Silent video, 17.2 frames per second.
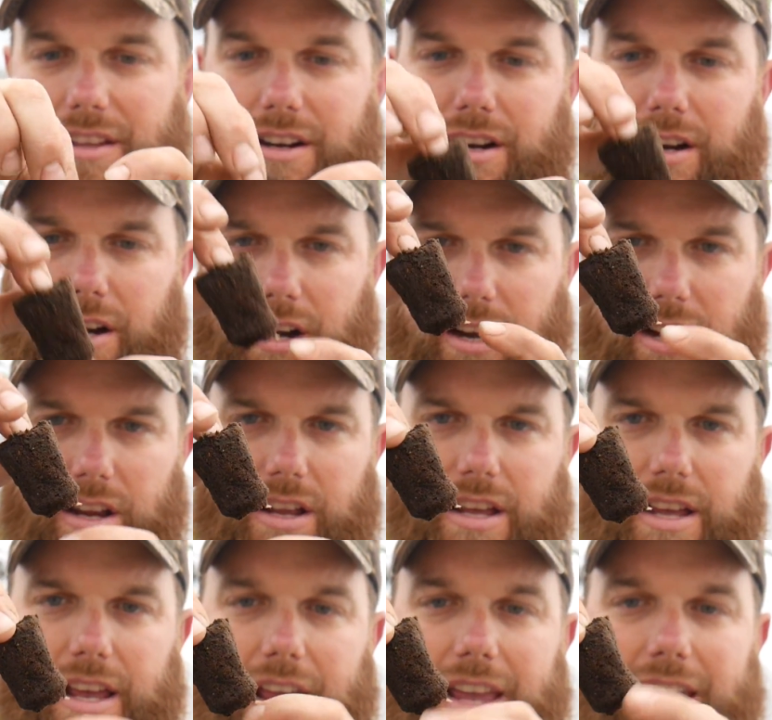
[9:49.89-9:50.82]
there
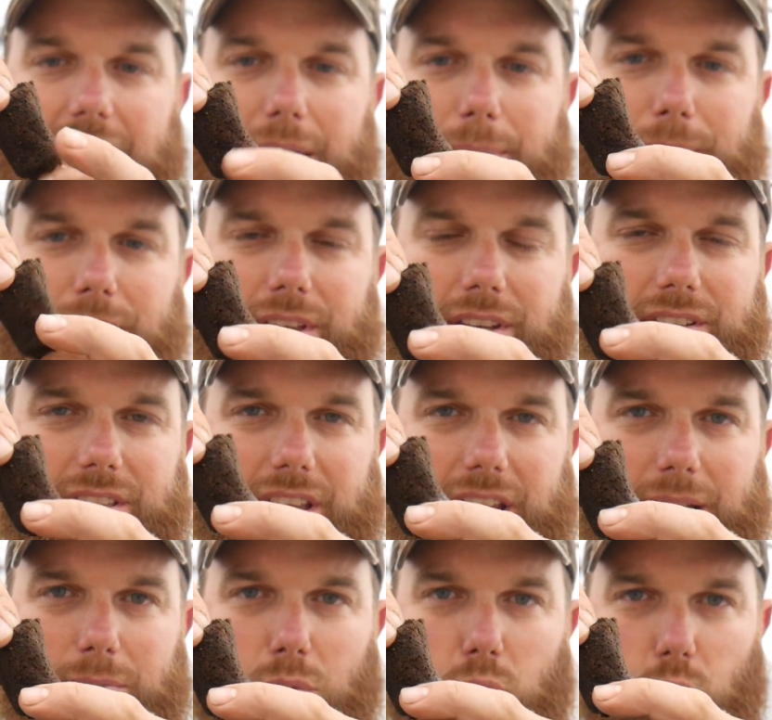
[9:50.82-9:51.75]
and keeping this
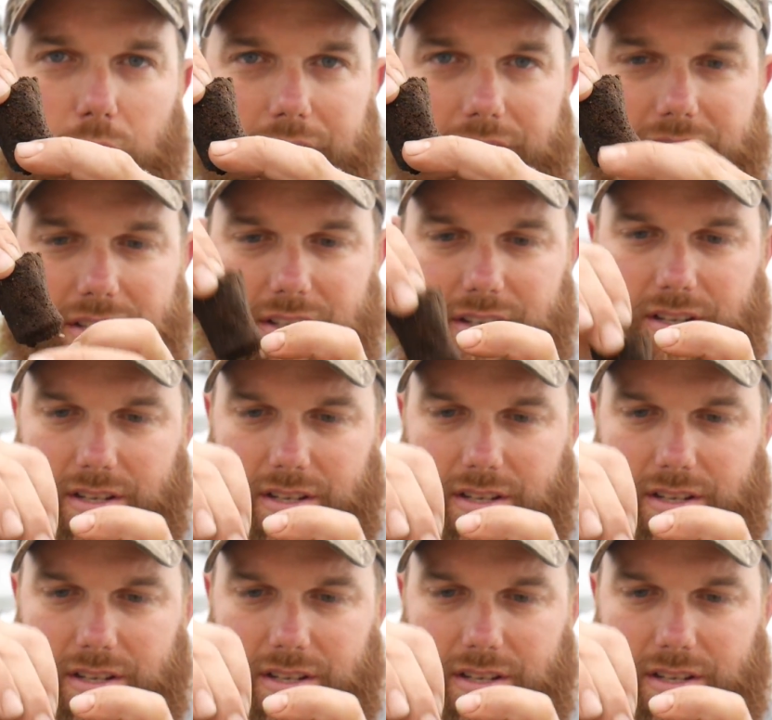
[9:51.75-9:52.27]
thing moist